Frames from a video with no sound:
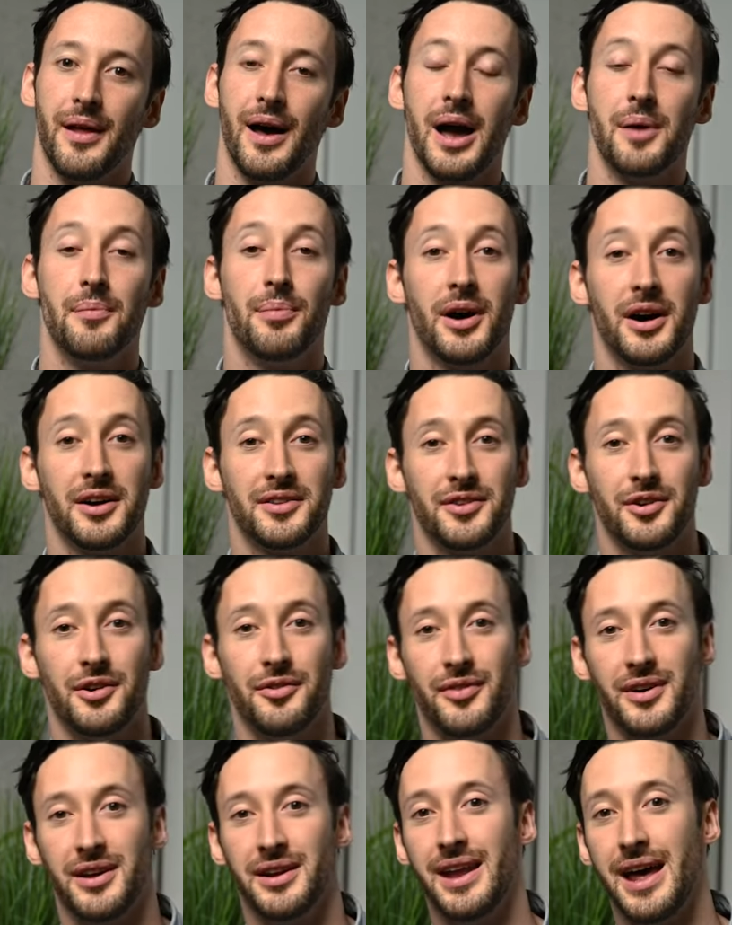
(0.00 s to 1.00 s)
I'm part
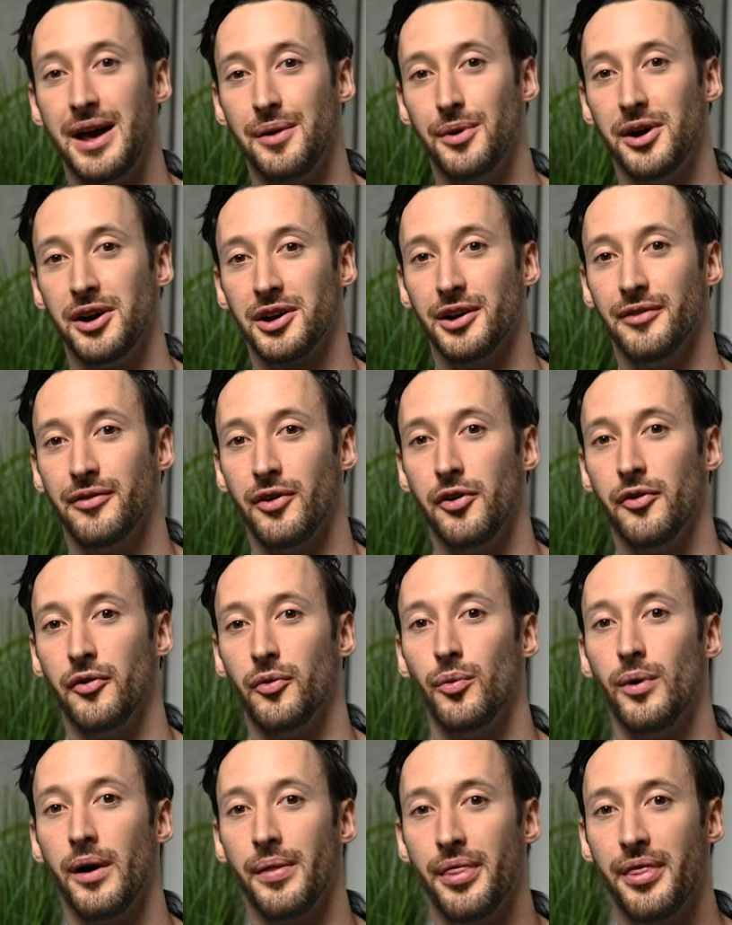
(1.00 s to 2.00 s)
of a network of over
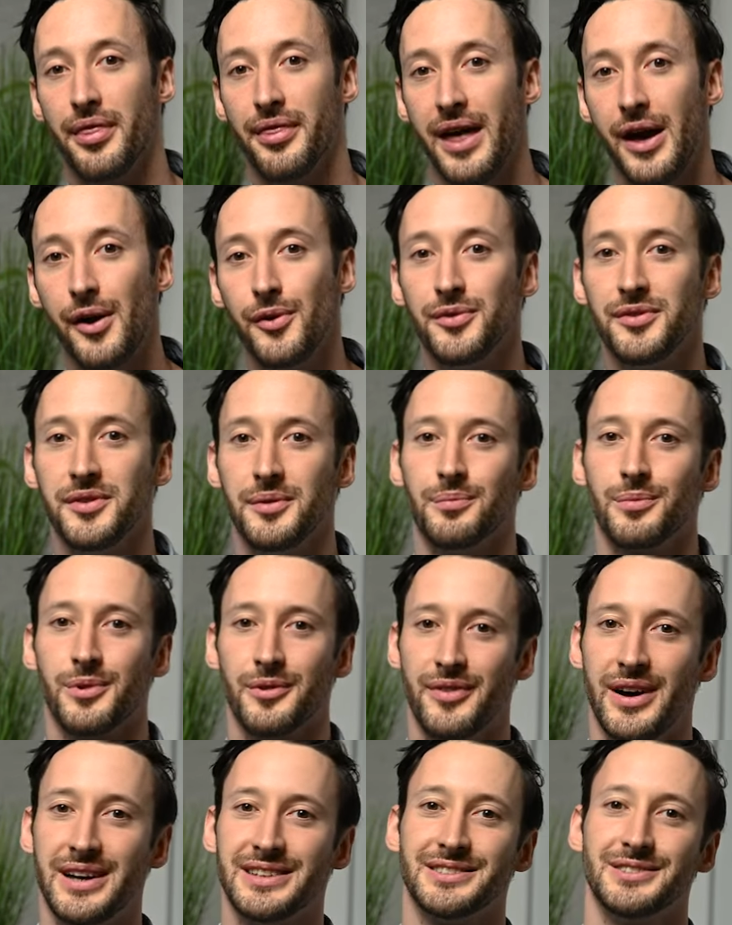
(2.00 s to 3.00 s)
one thousand
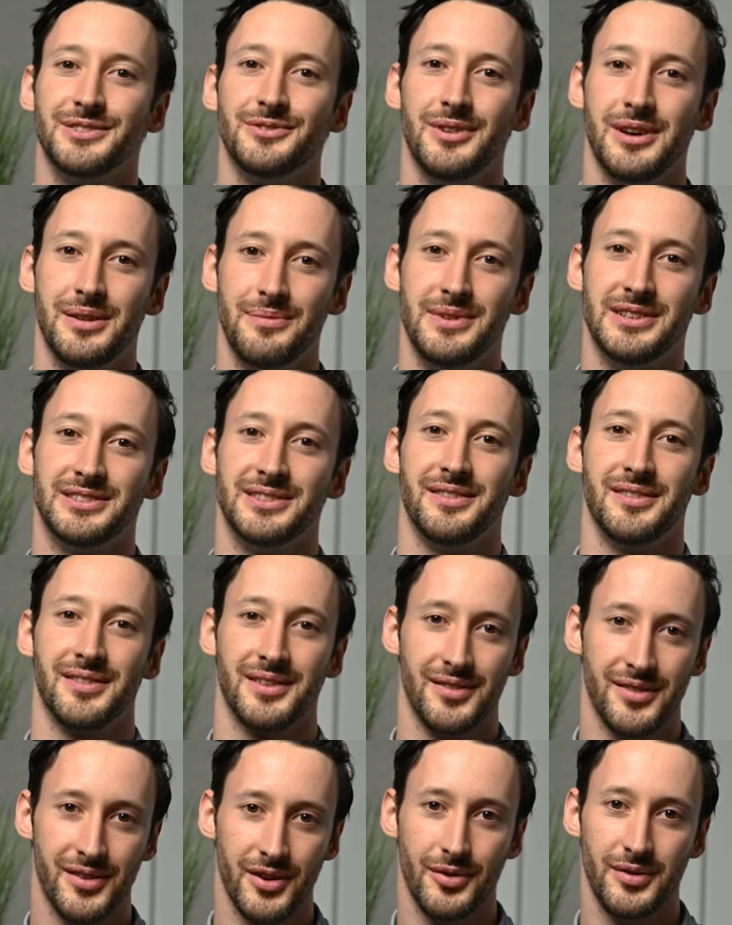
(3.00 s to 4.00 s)
professional admissions
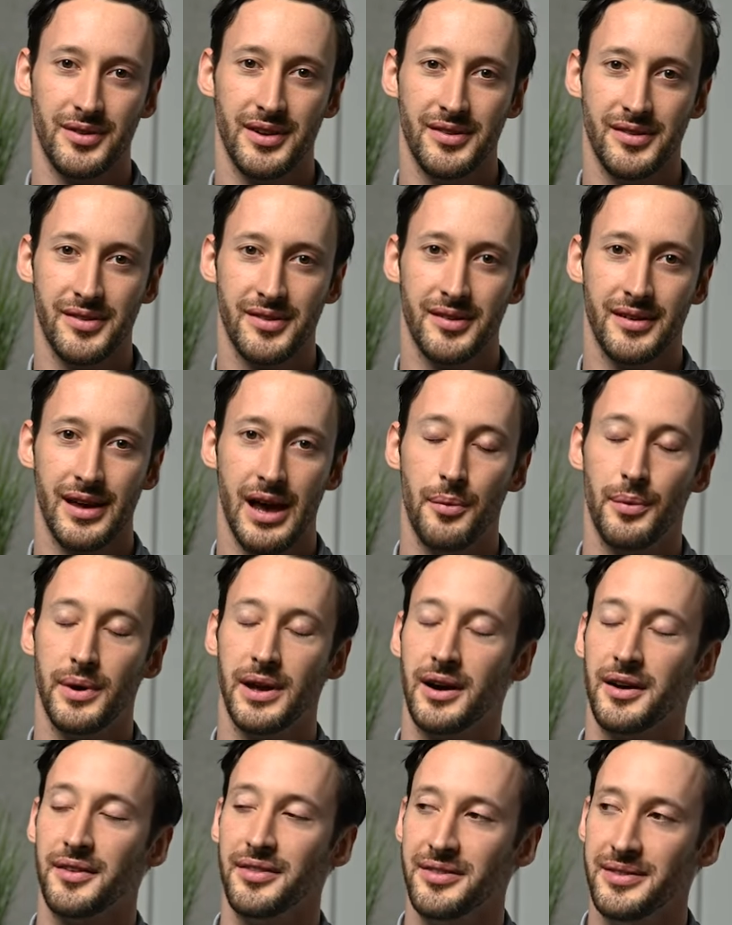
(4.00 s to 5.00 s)
consultants, and we
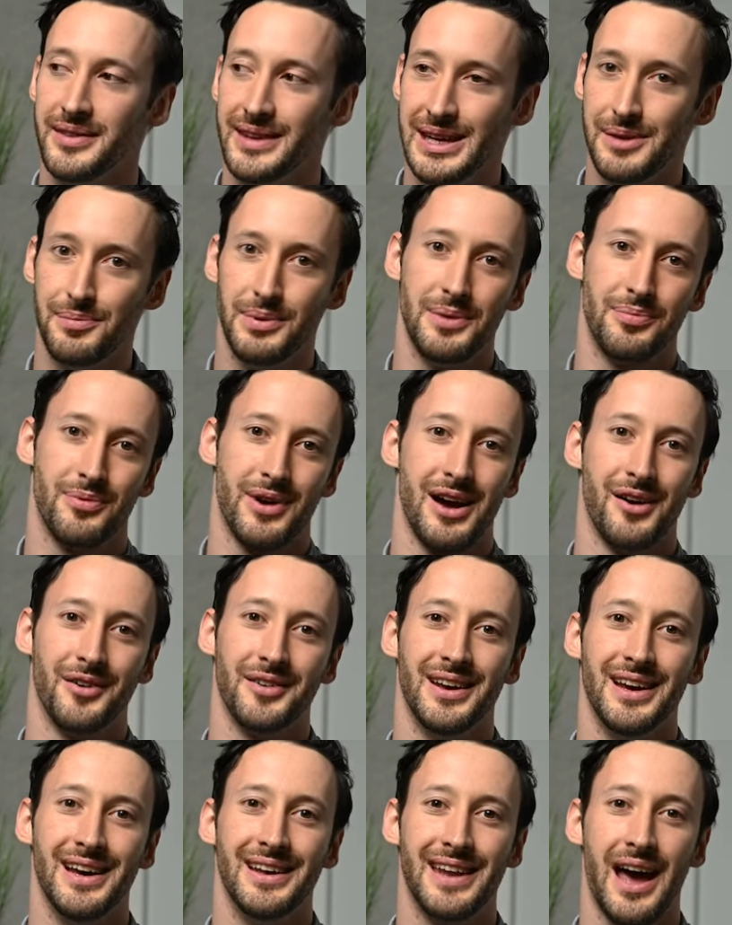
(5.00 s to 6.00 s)
are deeply proud
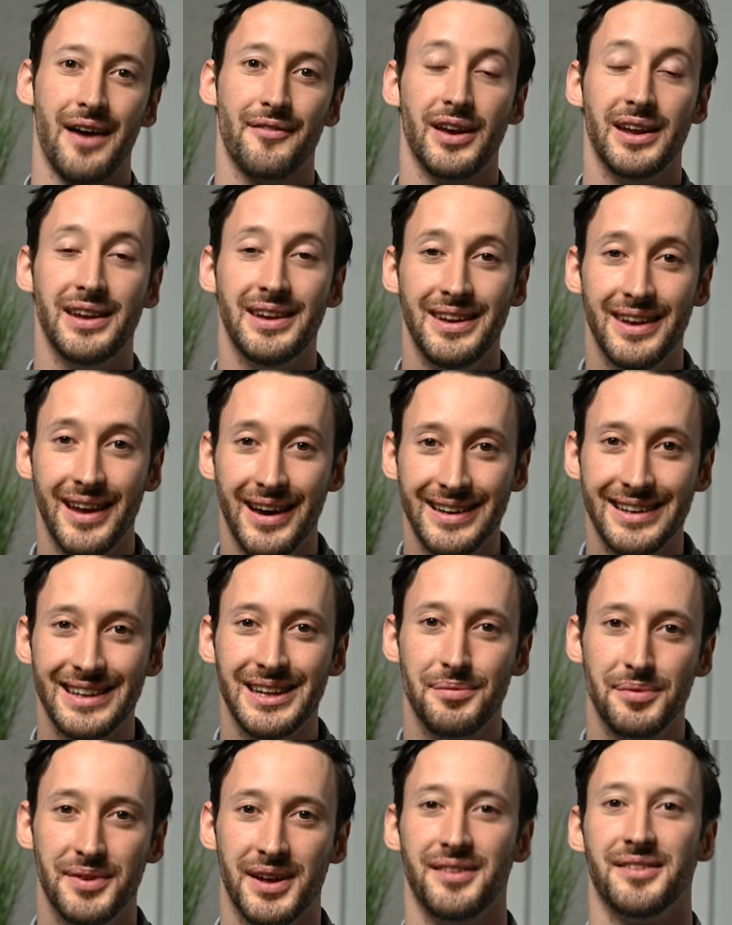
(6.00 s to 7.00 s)
to have a ninety
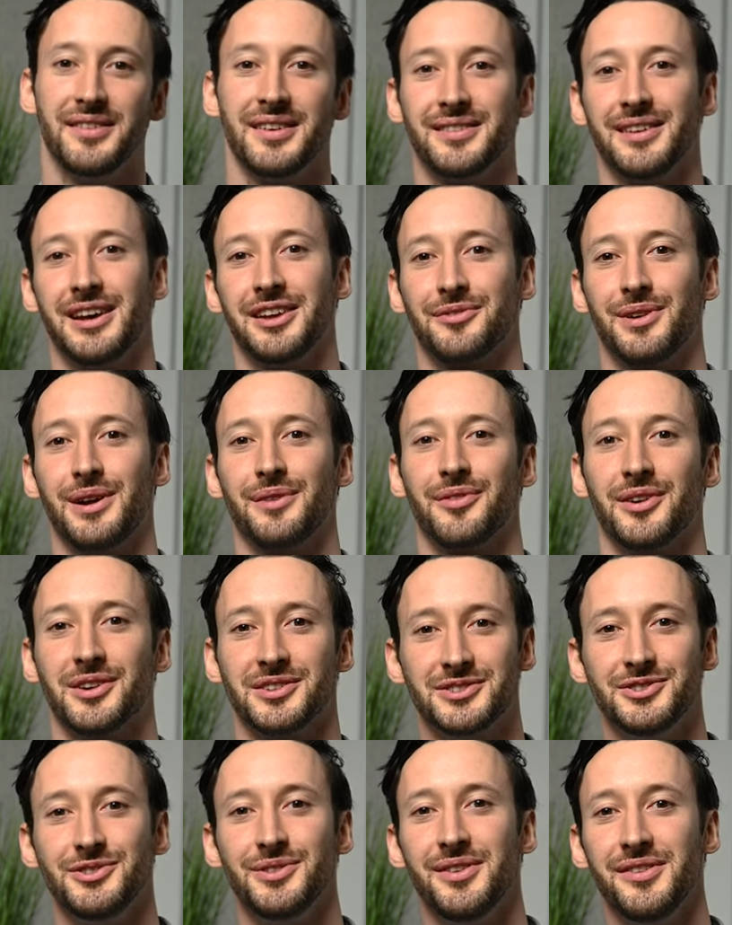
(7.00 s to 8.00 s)
percent success rate for our
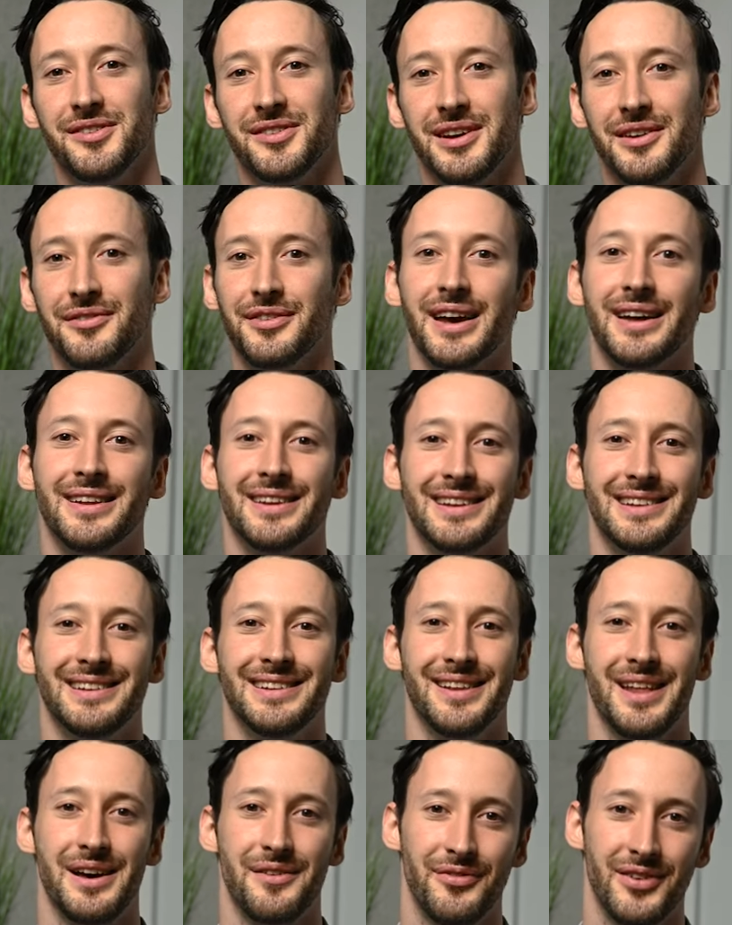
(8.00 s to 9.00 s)
students of getting
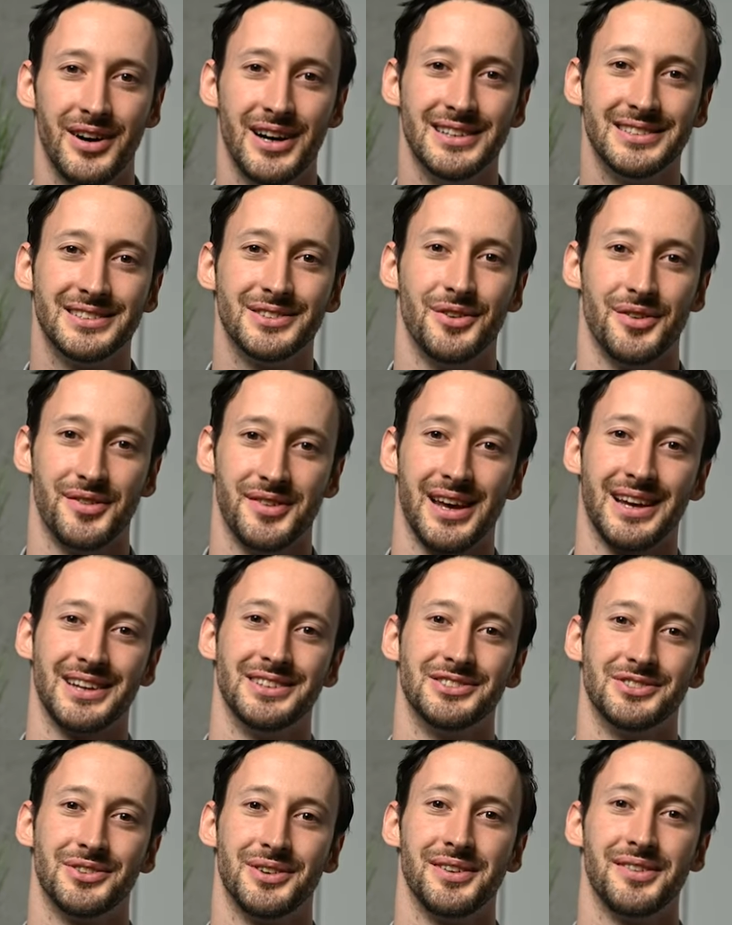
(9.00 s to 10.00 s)
into their first or second
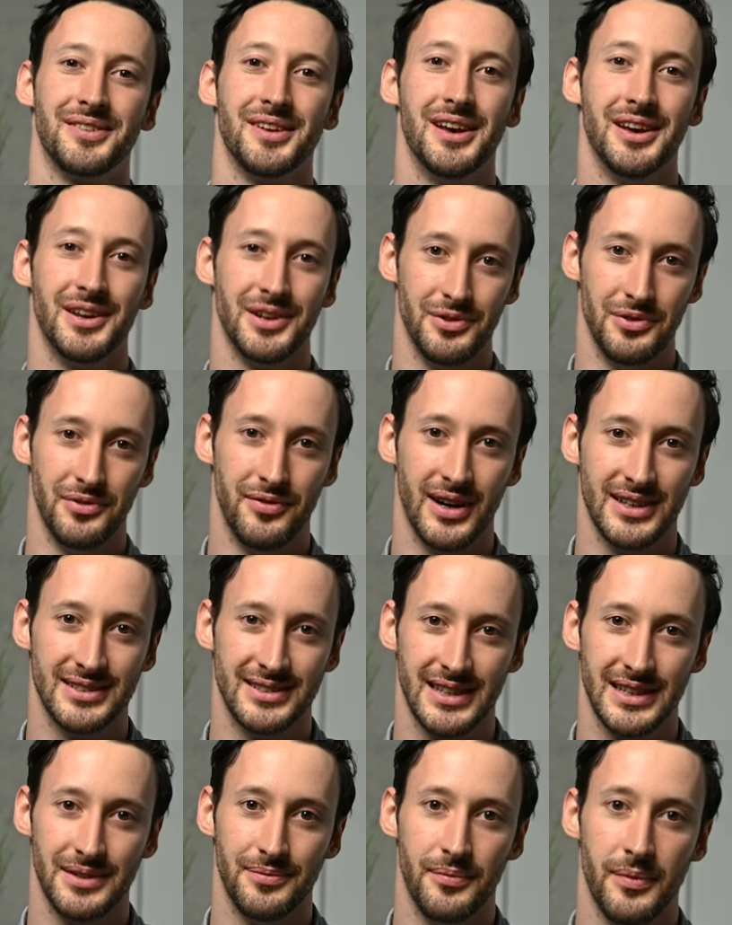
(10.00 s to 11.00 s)
choice
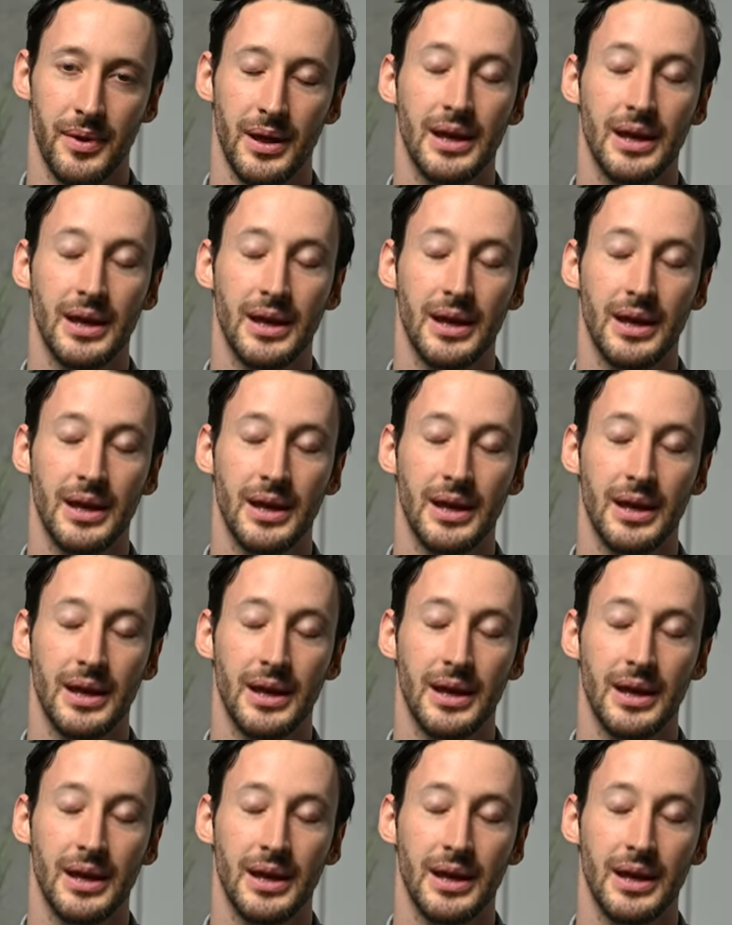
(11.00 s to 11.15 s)
university.